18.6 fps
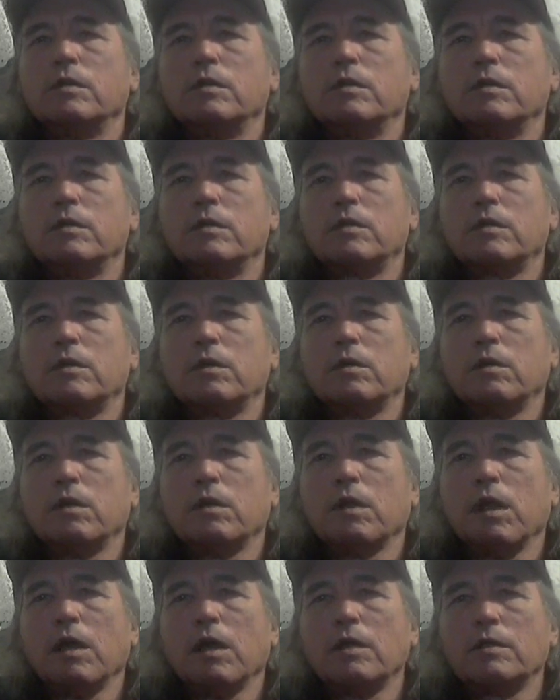So I
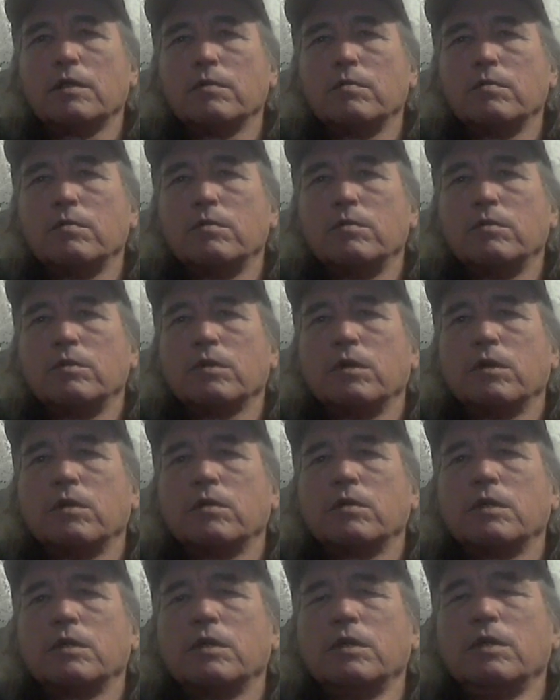like some new
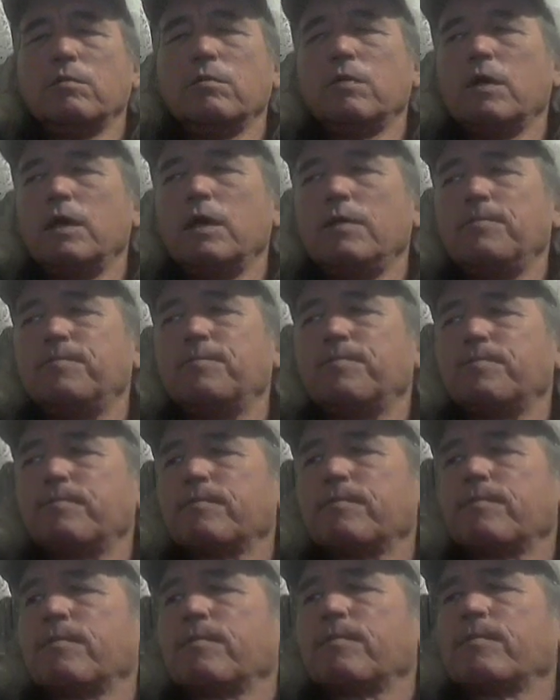songs. Anyway,
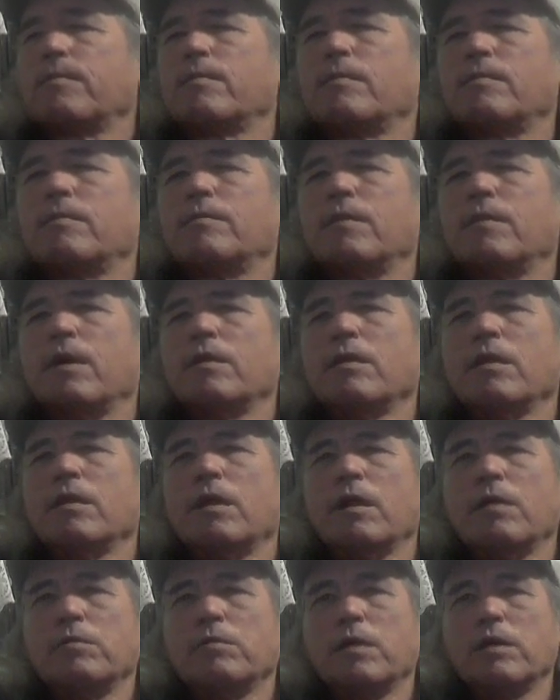and
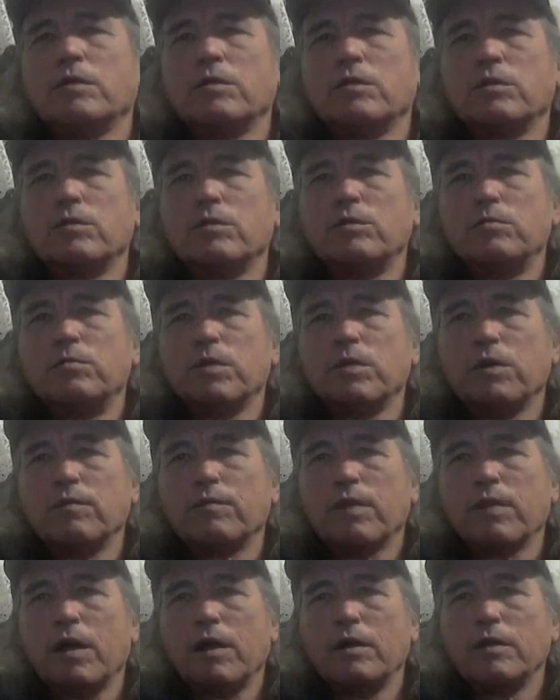I'm not sure who
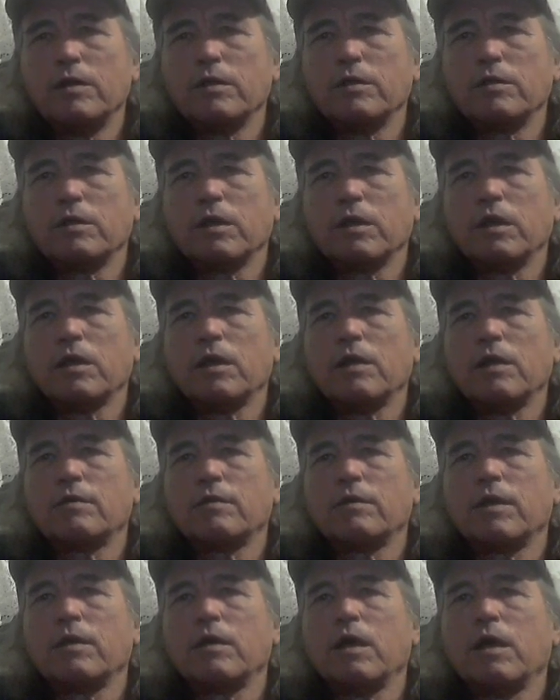Blowfly is.
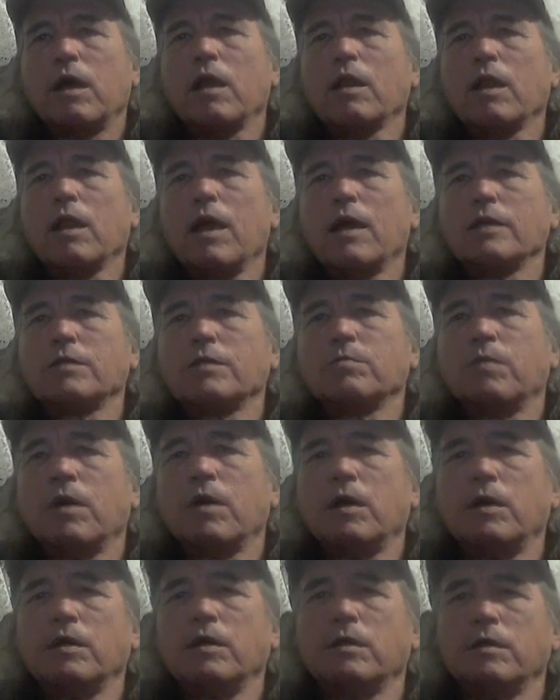I'll ask
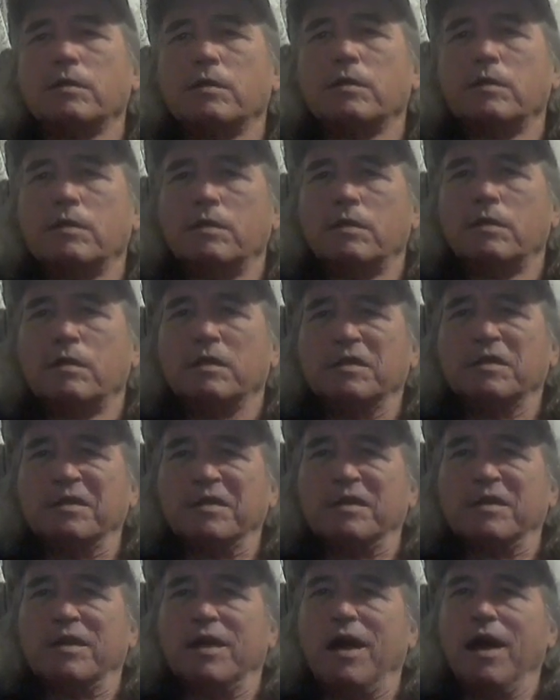my,
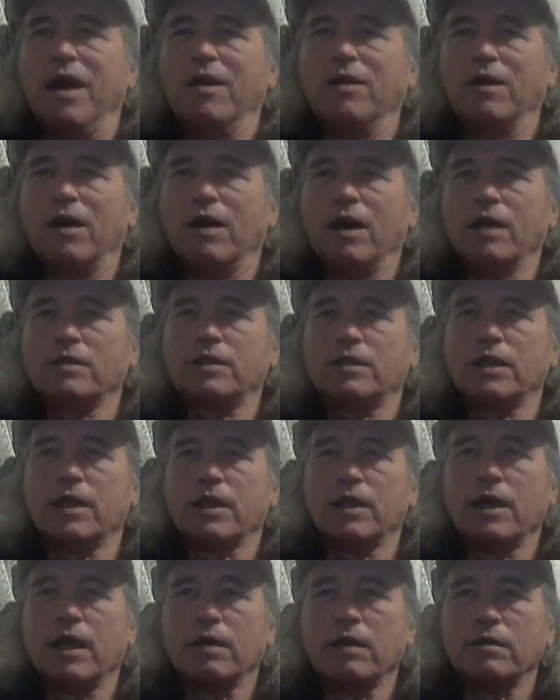I'll check
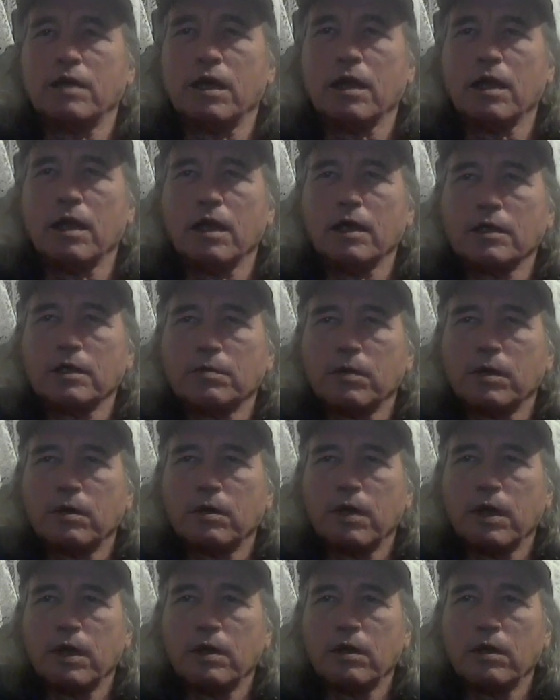it out. I'll ask my
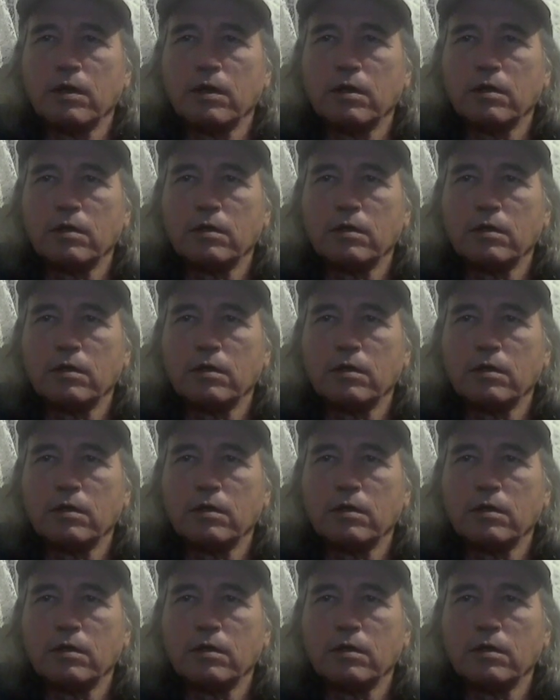granddaughter.